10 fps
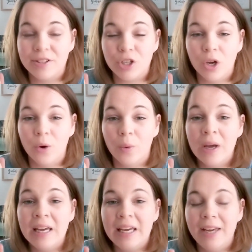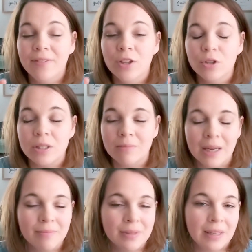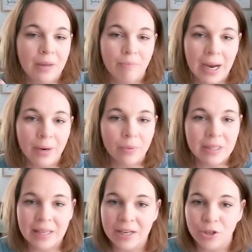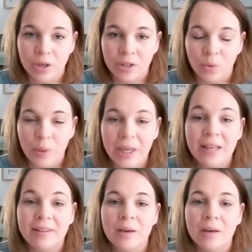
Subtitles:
So even though sometimes they might reset during the week,